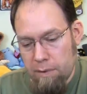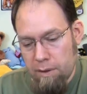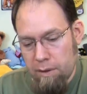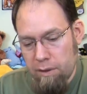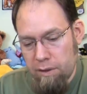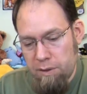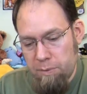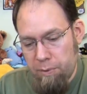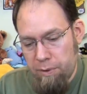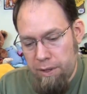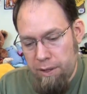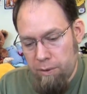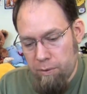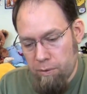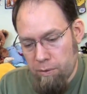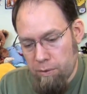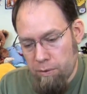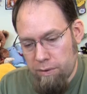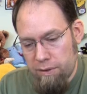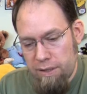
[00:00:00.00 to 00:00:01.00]
Looks pretty
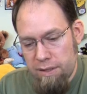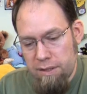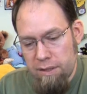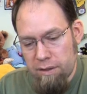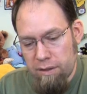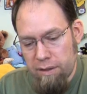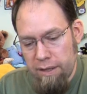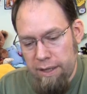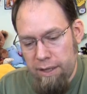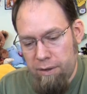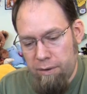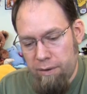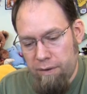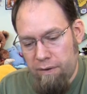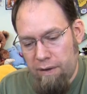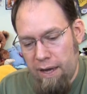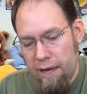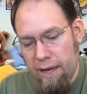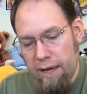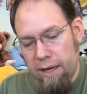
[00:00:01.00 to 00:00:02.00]
cool. It doesn't look like you can
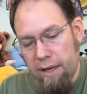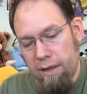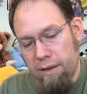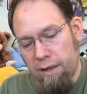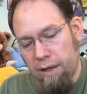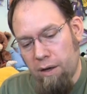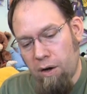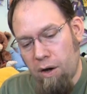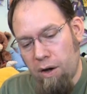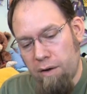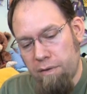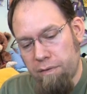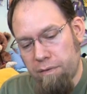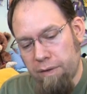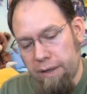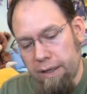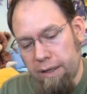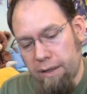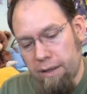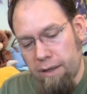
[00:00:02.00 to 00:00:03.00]
take anything off.
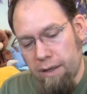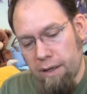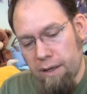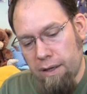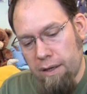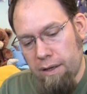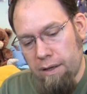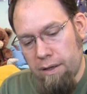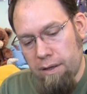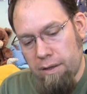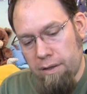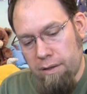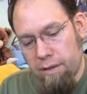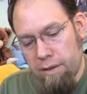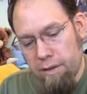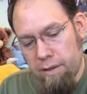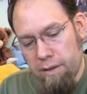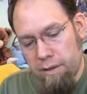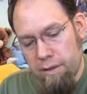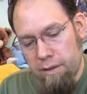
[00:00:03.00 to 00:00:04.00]
Like
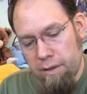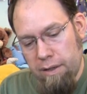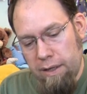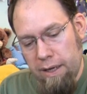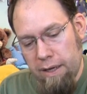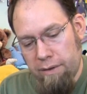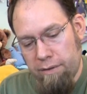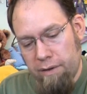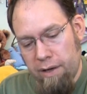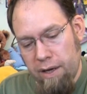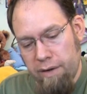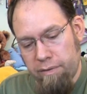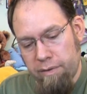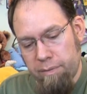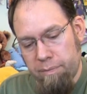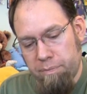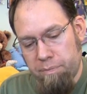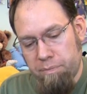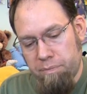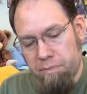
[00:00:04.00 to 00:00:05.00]
he has kind of
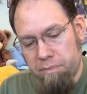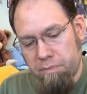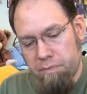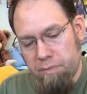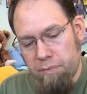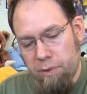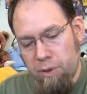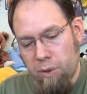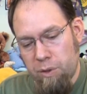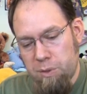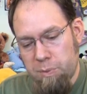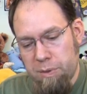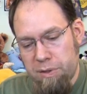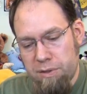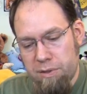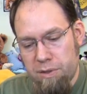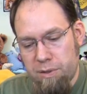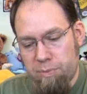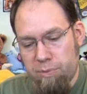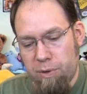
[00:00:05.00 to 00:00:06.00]
a
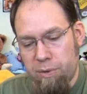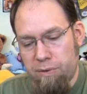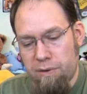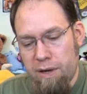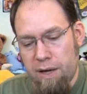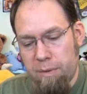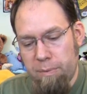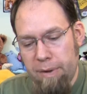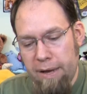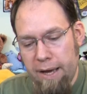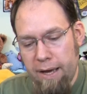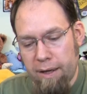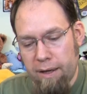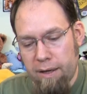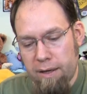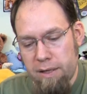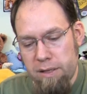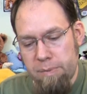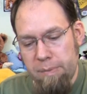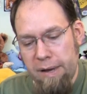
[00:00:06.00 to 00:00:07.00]
Ghostbusters proton pack
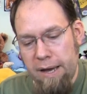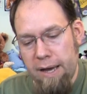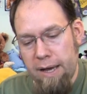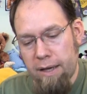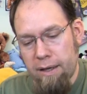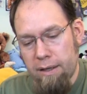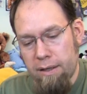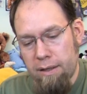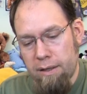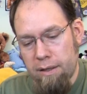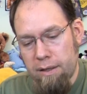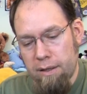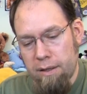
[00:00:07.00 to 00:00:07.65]
on his back.